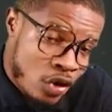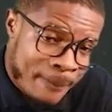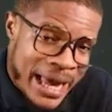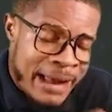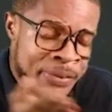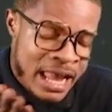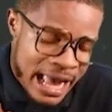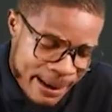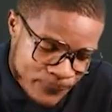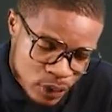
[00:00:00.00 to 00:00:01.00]
number
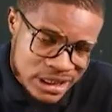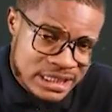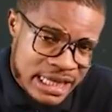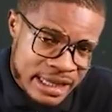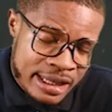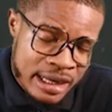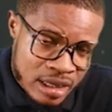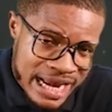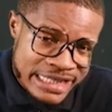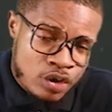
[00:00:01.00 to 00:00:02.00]
and put it there,
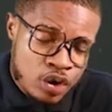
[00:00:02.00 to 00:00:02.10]
right?